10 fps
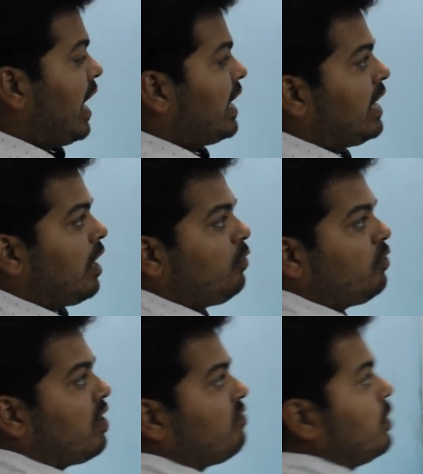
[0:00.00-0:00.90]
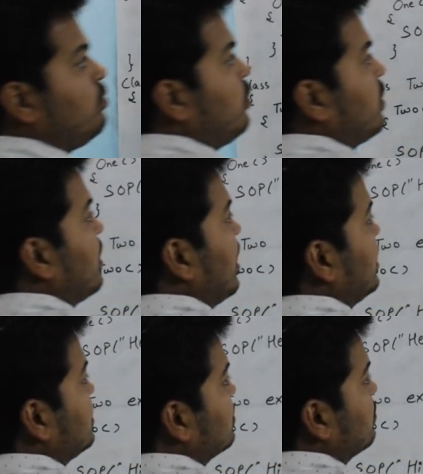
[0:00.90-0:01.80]
And now you have one more
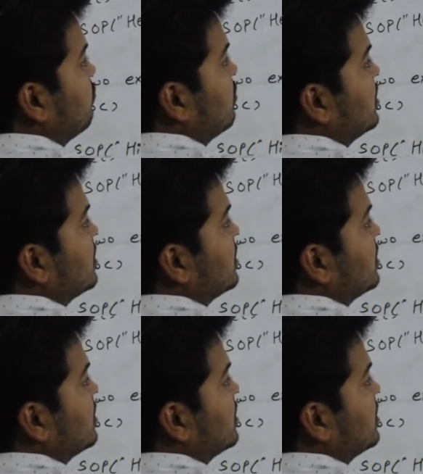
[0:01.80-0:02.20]
class, which